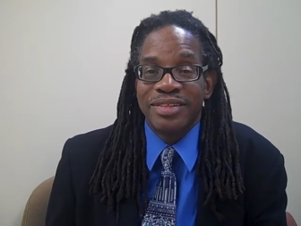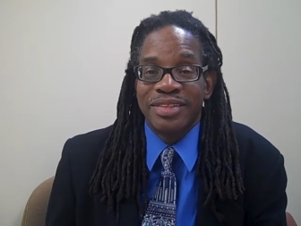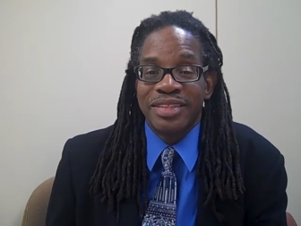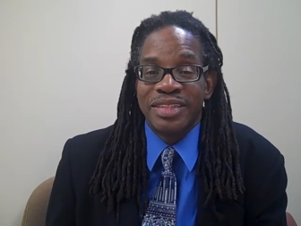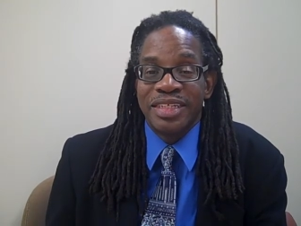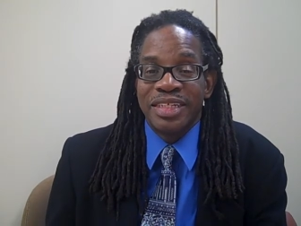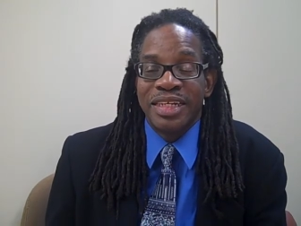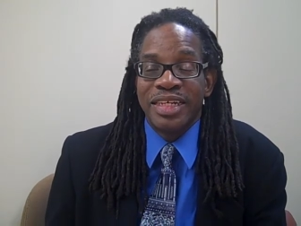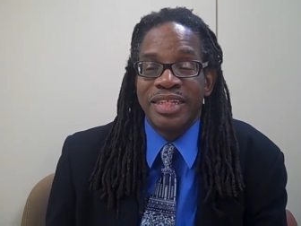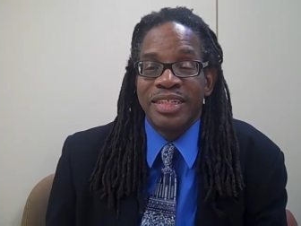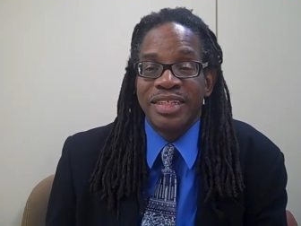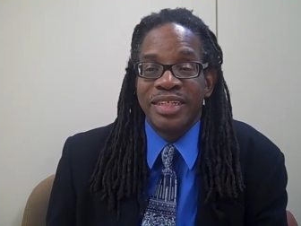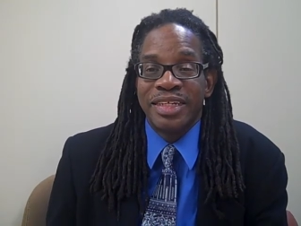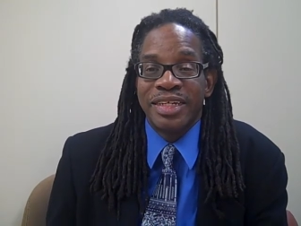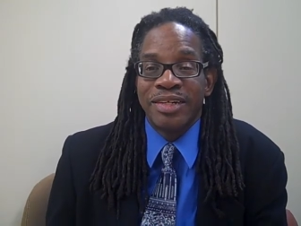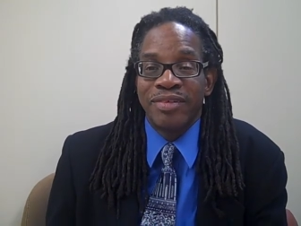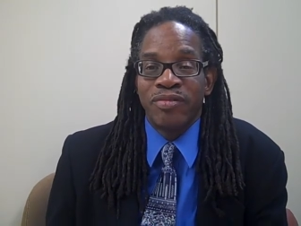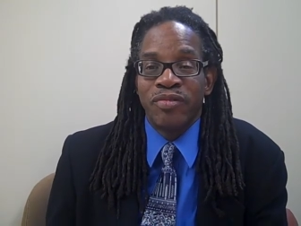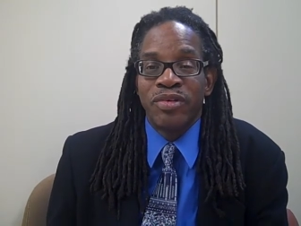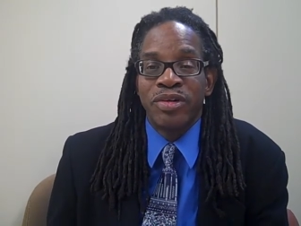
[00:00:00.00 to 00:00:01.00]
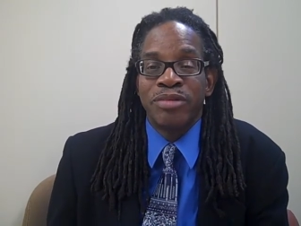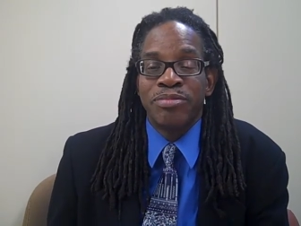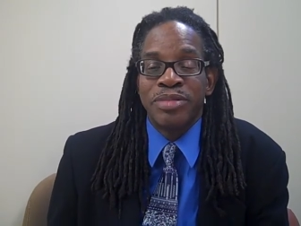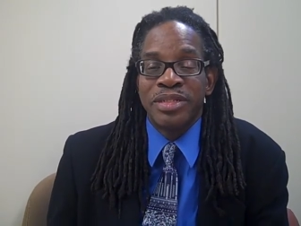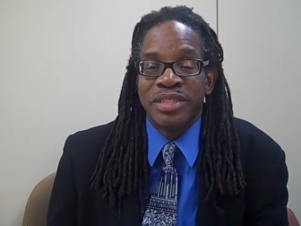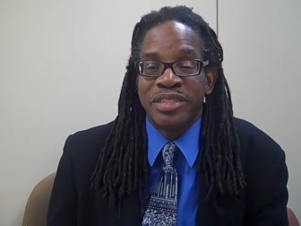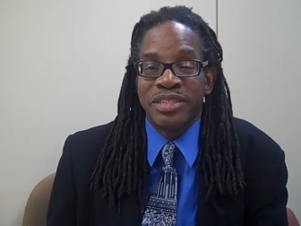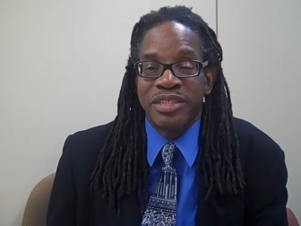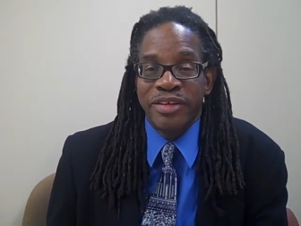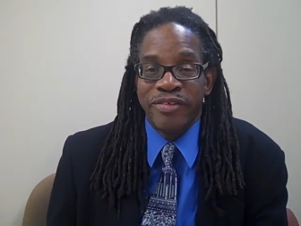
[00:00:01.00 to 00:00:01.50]
then it will
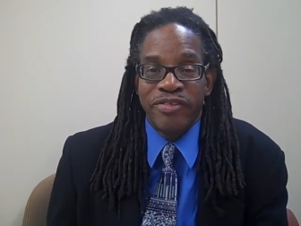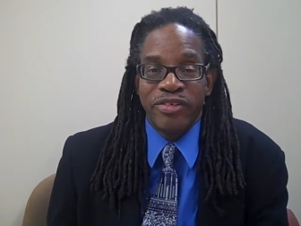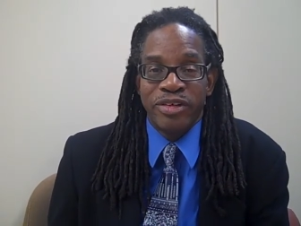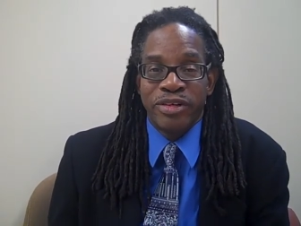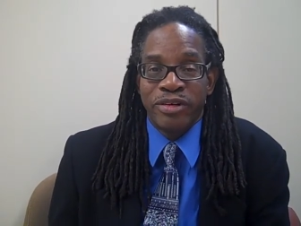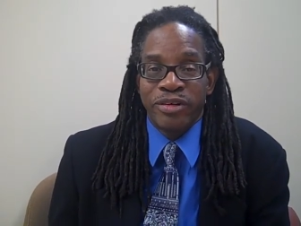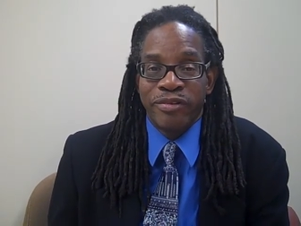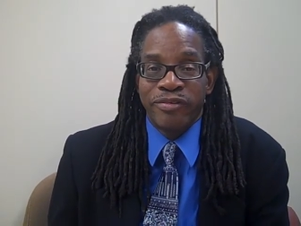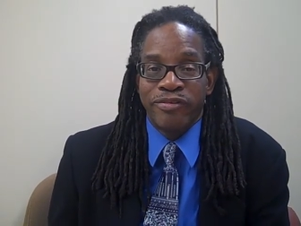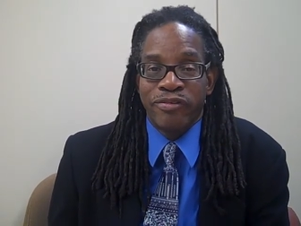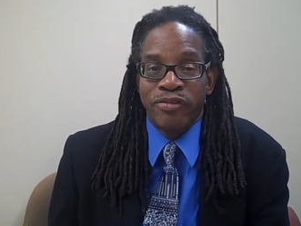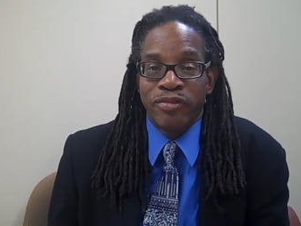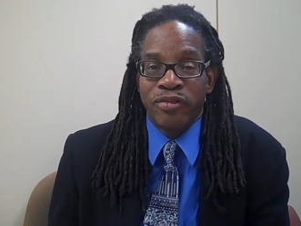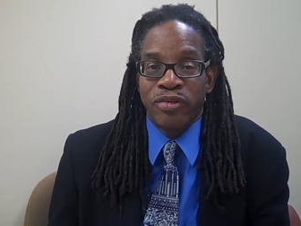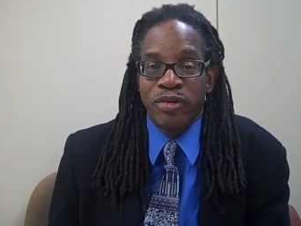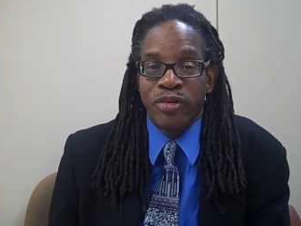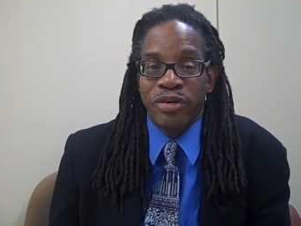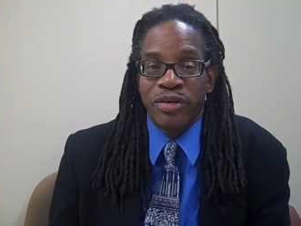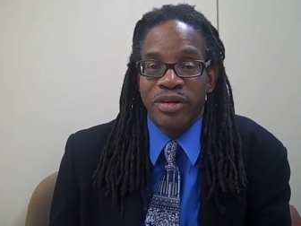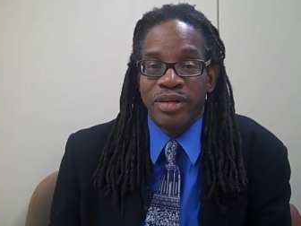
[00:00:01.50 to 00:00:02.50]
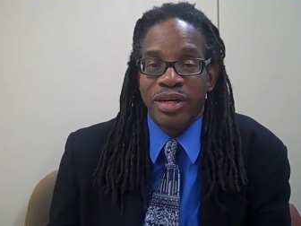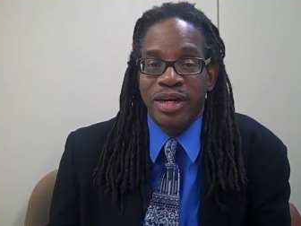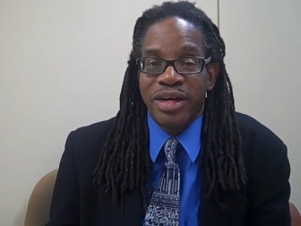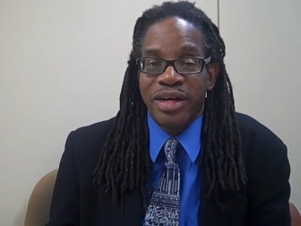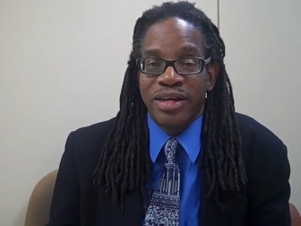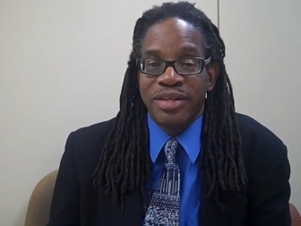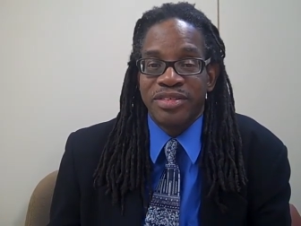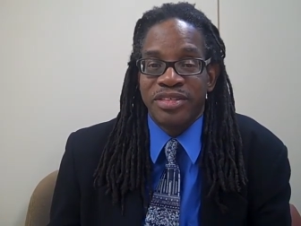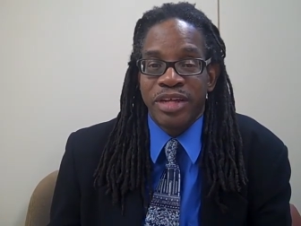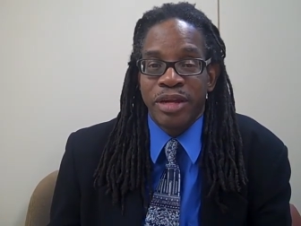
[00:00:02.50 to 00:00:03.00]
be difficult for
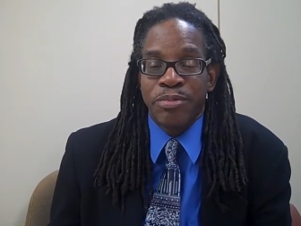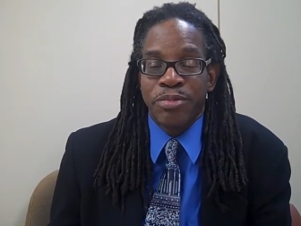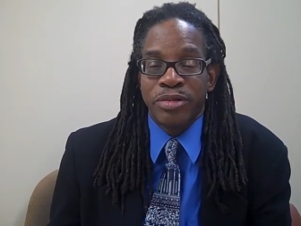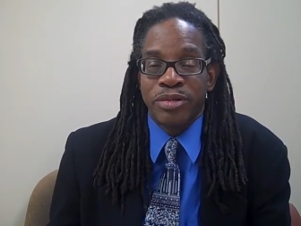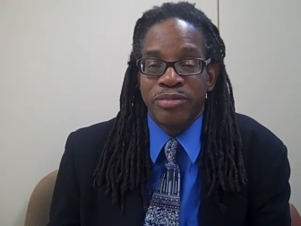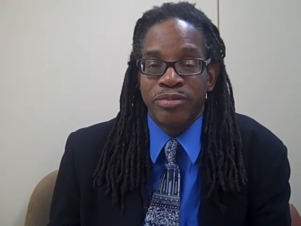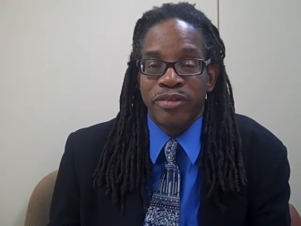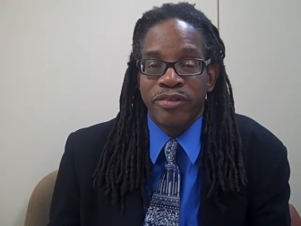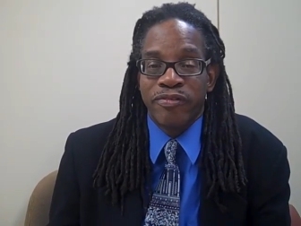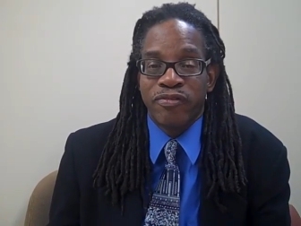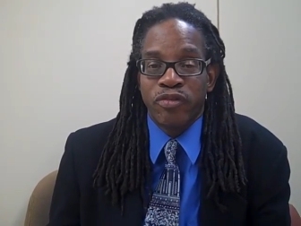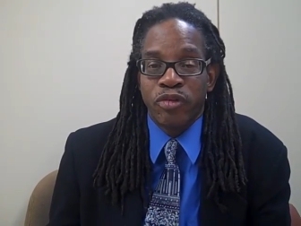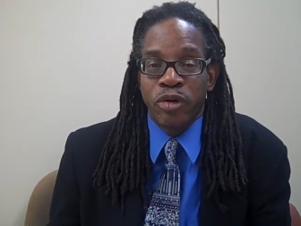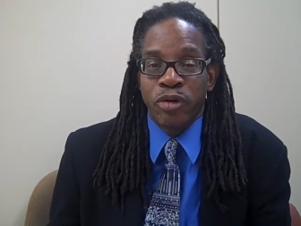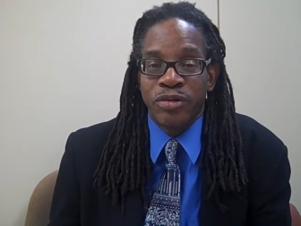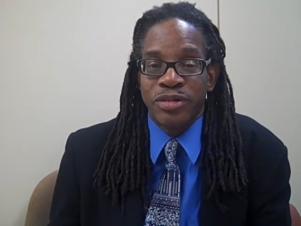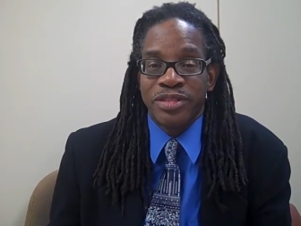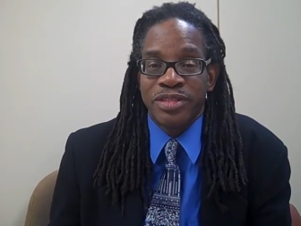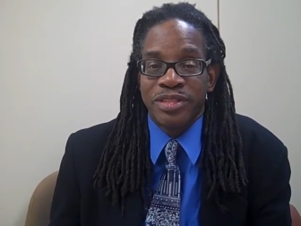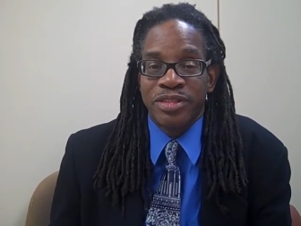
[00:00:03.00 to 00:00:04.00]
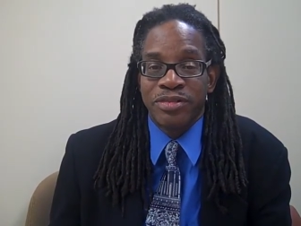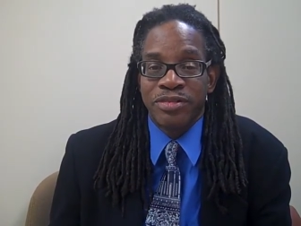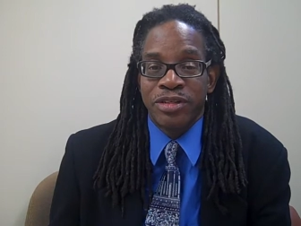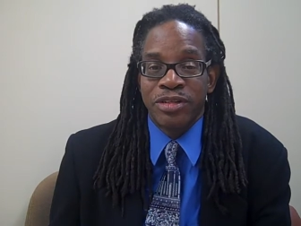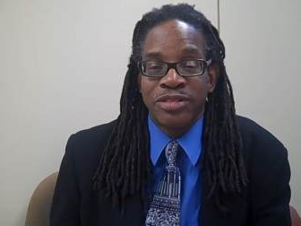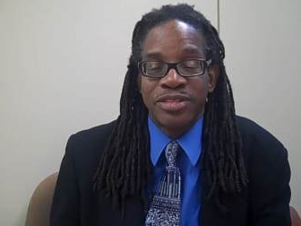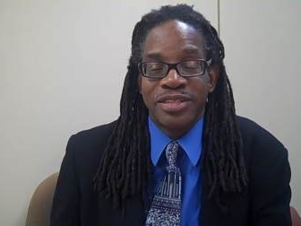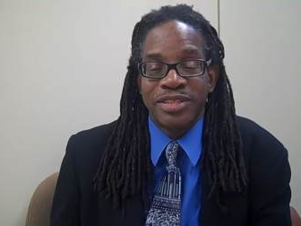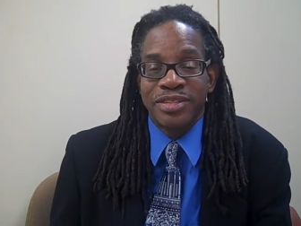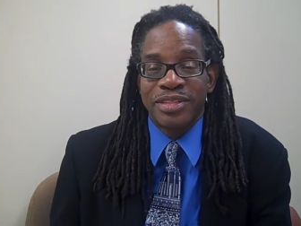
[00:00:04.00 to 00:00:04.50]
JAPER to move forward. So
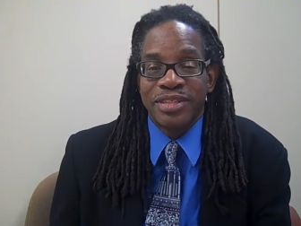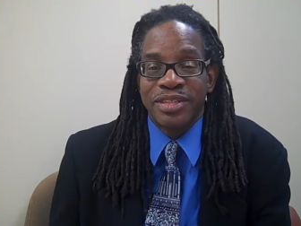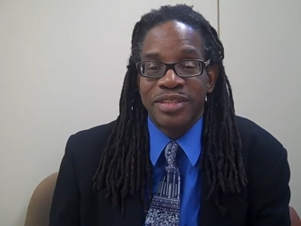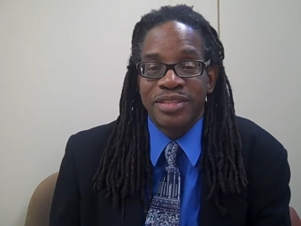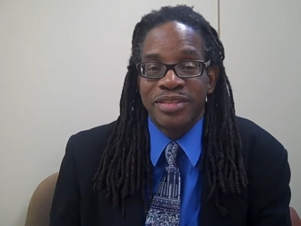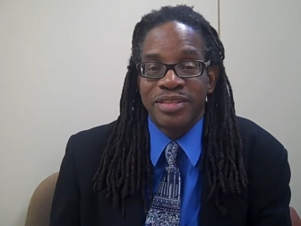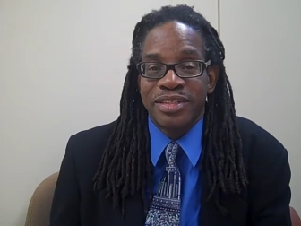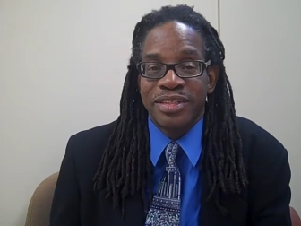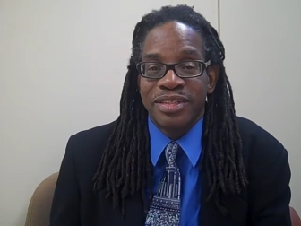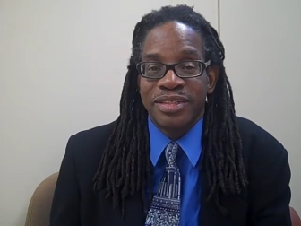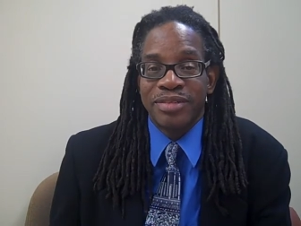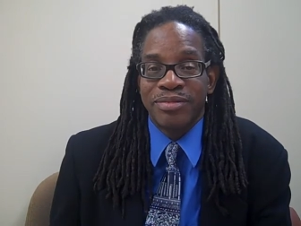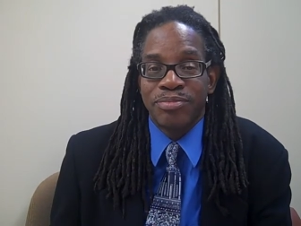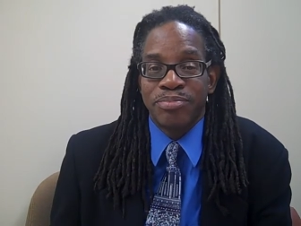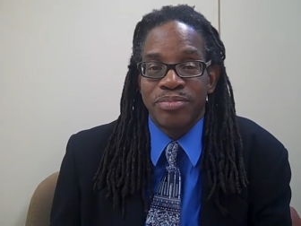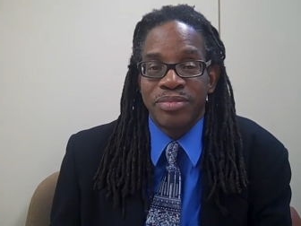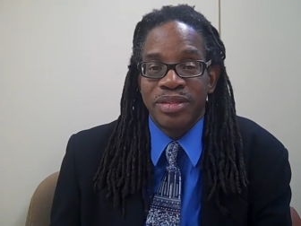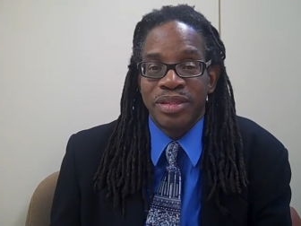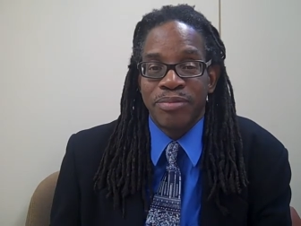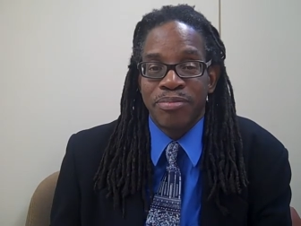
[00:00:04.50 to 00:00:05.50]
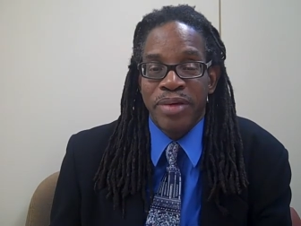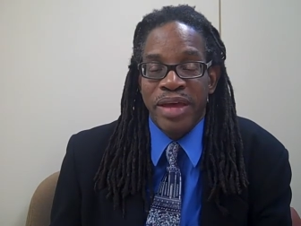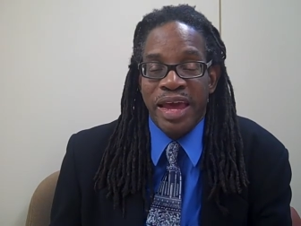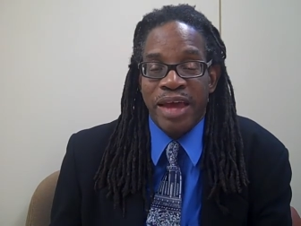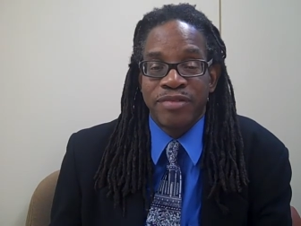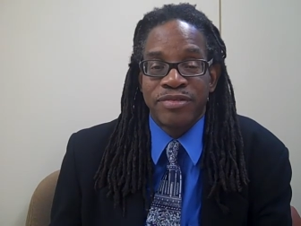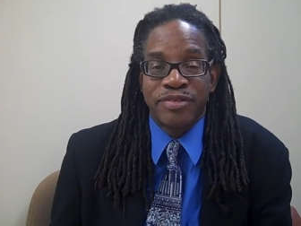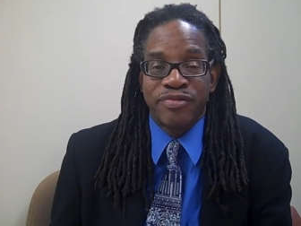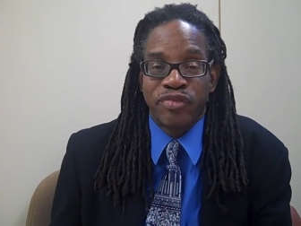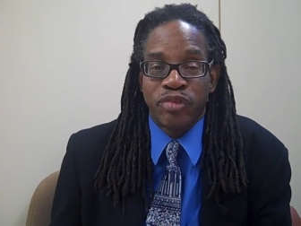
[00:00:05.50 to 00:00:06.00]
those are the
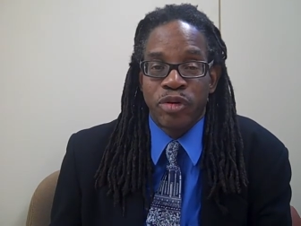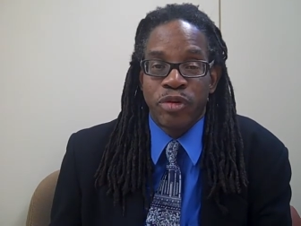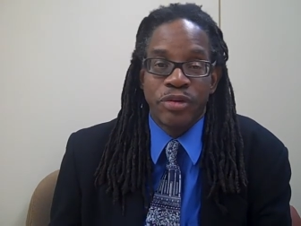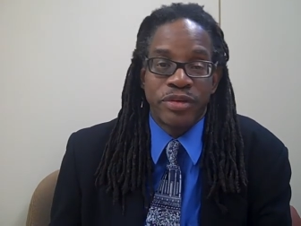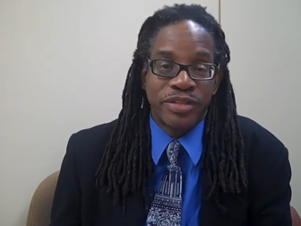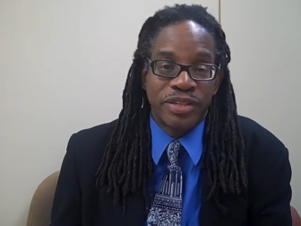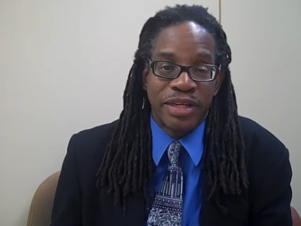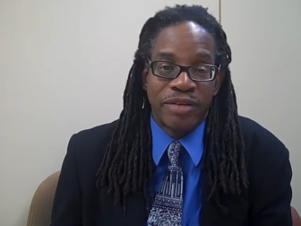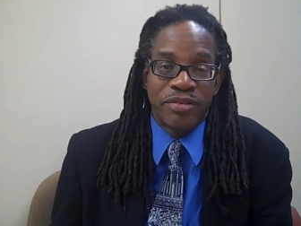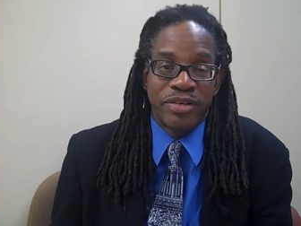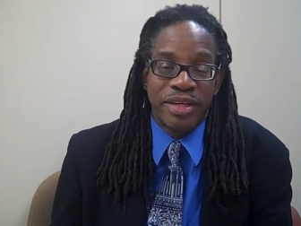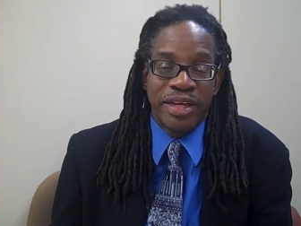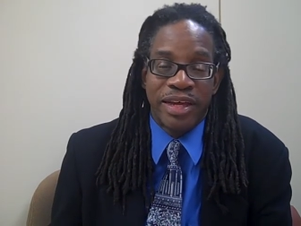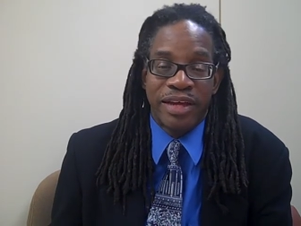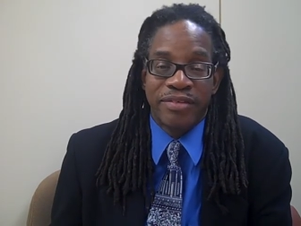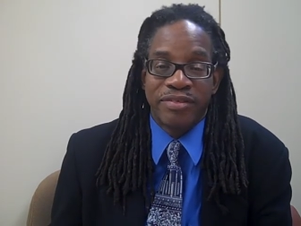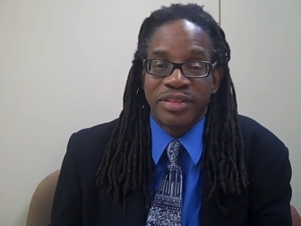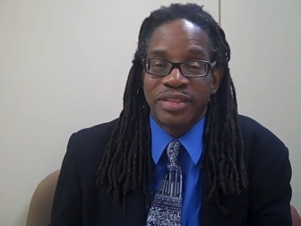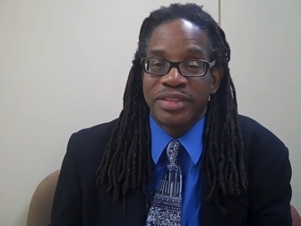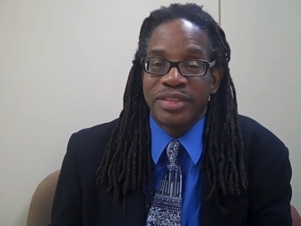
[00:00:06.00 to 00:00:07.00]
paths forward that we have.